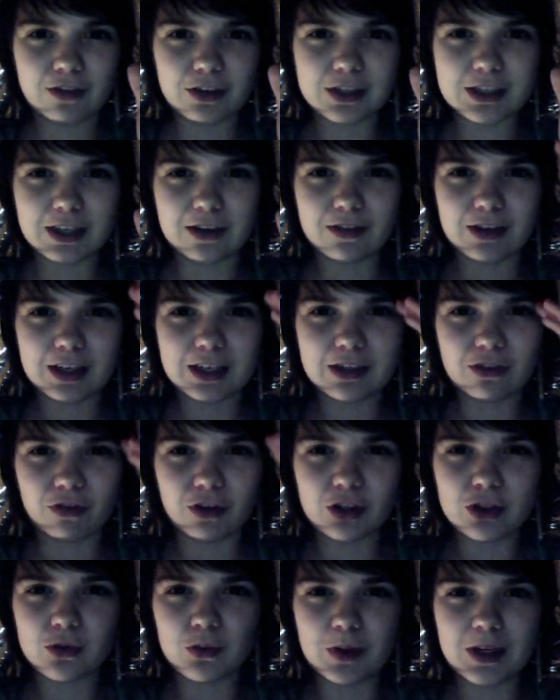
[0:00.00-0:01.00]
First seven days,
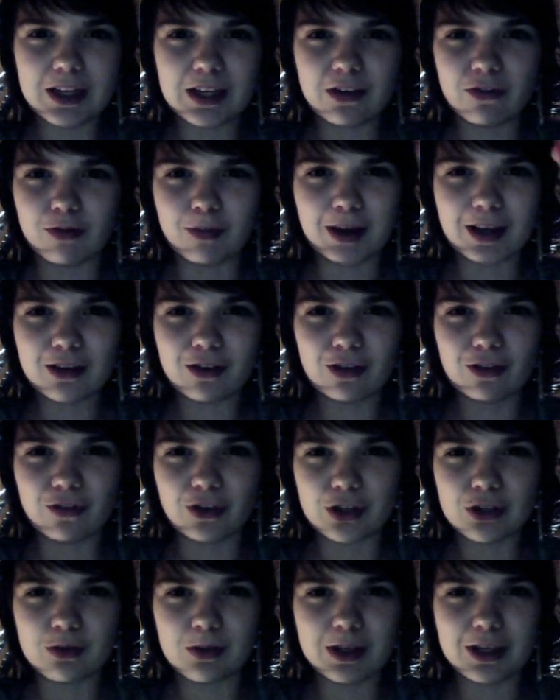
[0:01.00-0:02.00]
first week, you make the
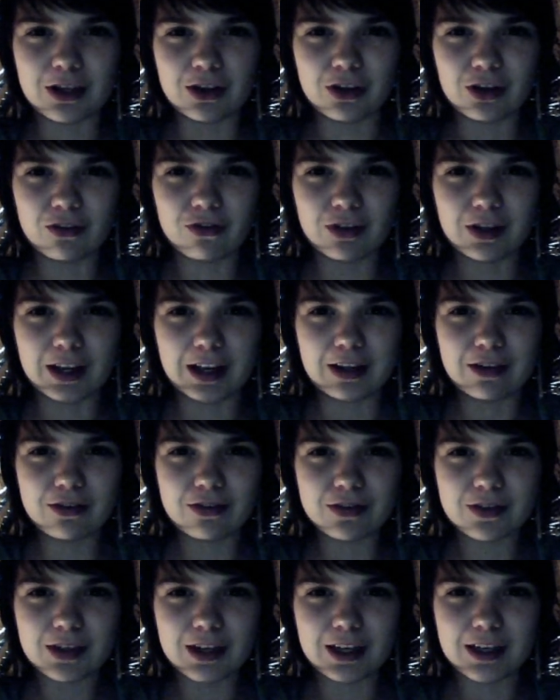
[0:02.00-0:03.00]
first week good for
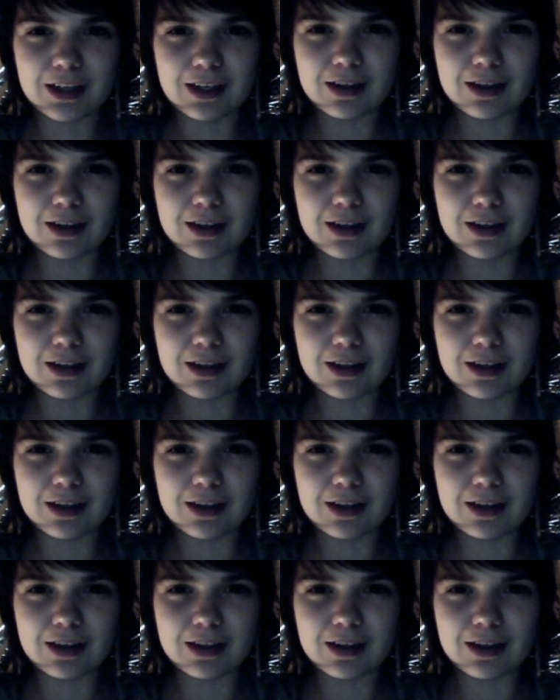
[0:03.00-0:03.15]
life.